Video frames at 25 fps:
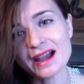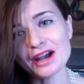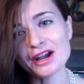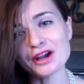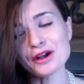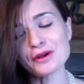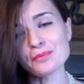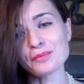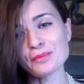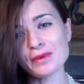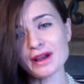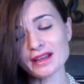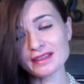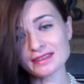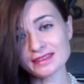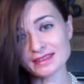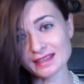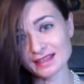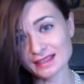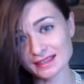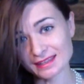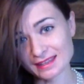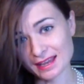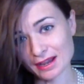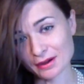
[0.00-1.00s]
I
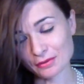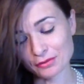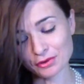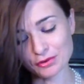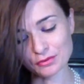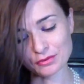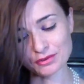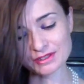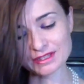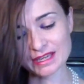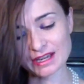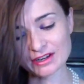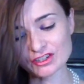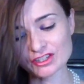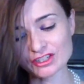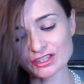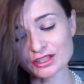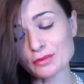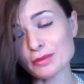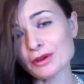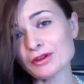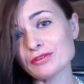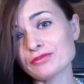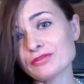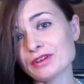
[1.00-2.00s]
think that one was
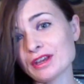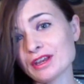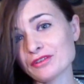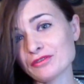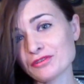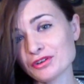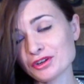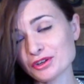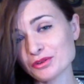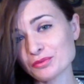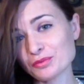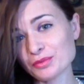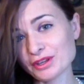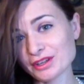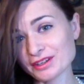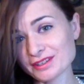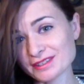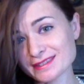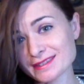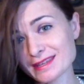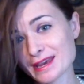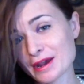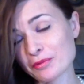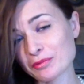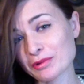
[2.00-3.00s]
actually my favorite
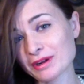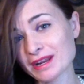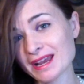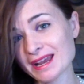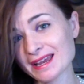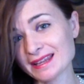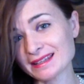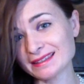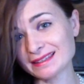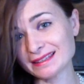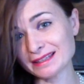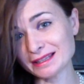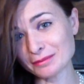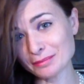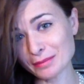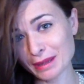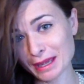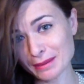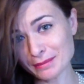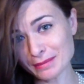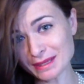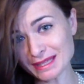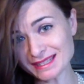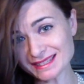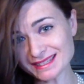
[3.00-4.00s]
because that one had little
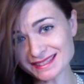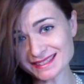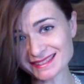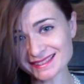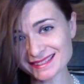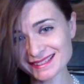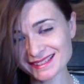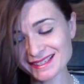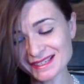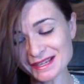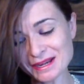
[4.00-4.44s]
babies,